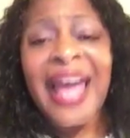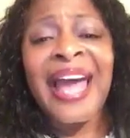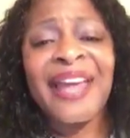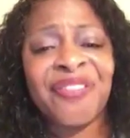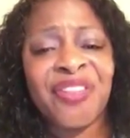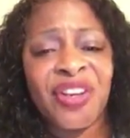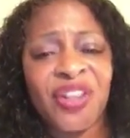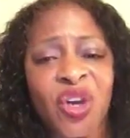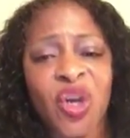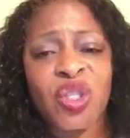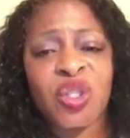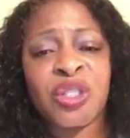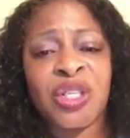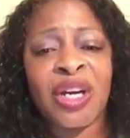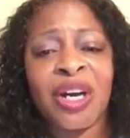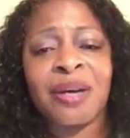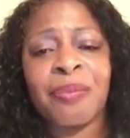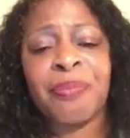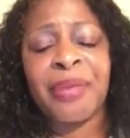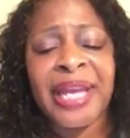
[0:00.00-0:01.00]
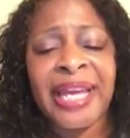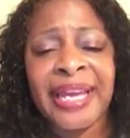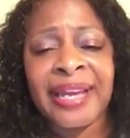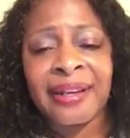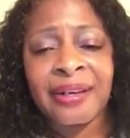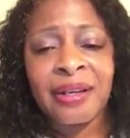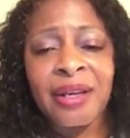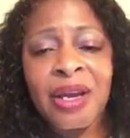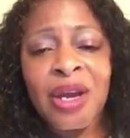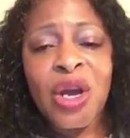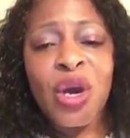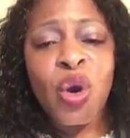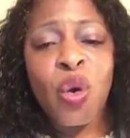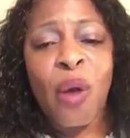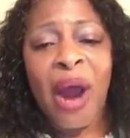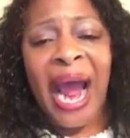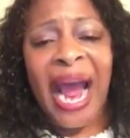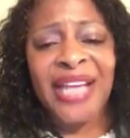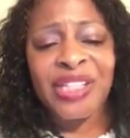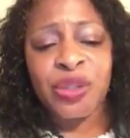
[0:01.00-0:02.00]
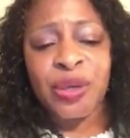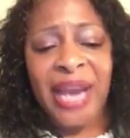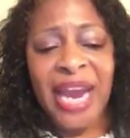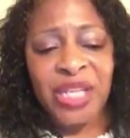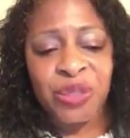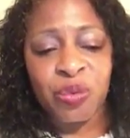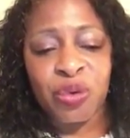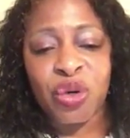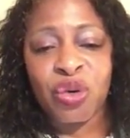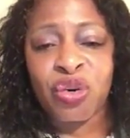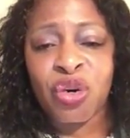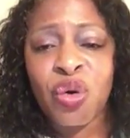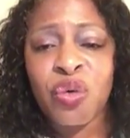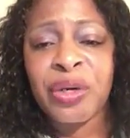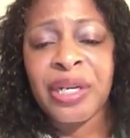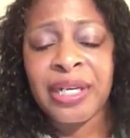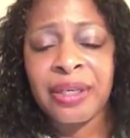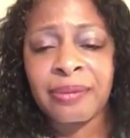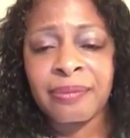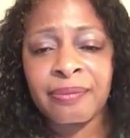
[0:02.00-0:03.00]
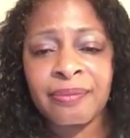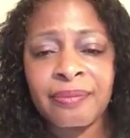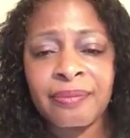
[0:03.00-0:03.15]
And then those young men who ISIL has recruited,